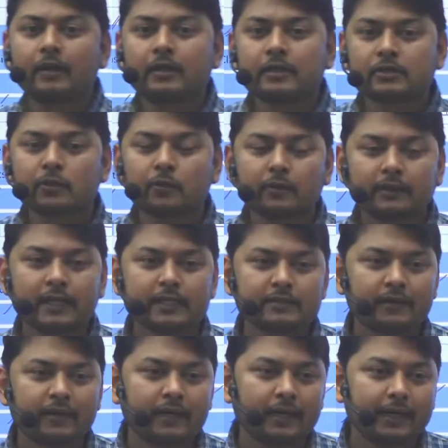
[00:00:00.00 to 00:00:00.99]
So this
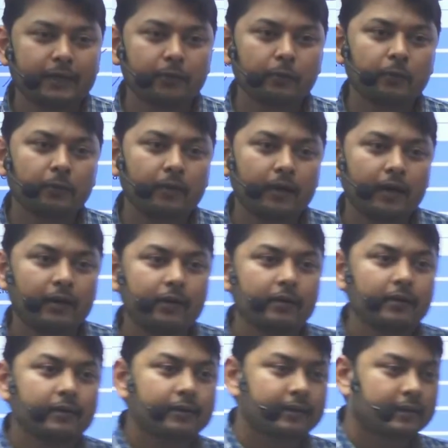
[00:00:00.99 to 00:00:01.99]
will lead to
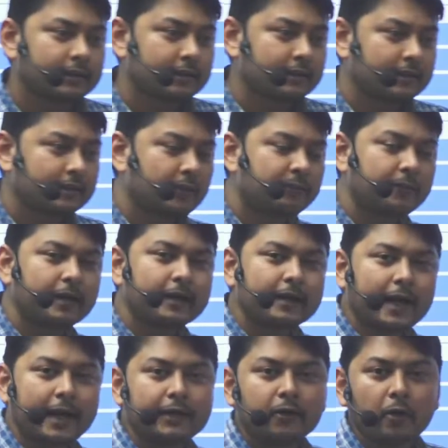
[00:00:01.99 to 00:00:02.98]
a different
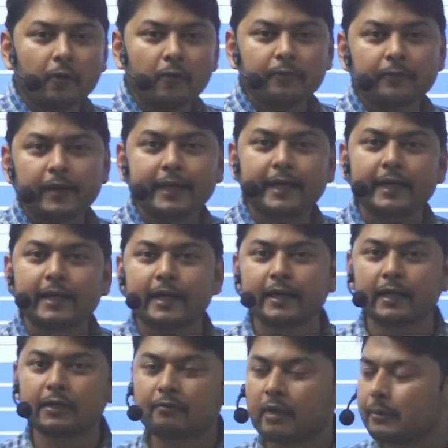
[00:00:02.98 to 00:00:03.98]
kind of
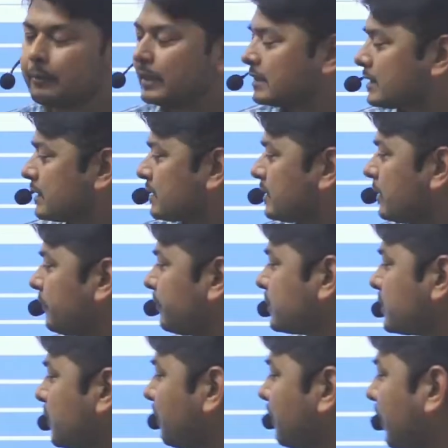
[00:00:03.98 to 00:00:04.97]
integrated farming system.
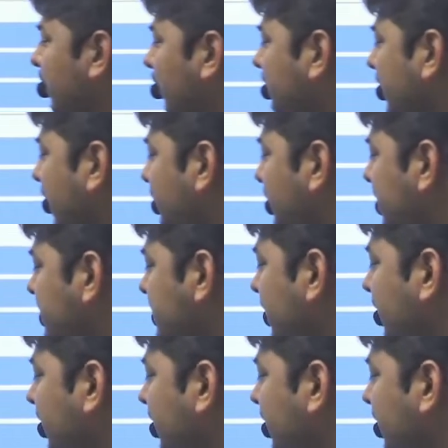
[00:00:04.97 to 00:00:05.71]
So one of them is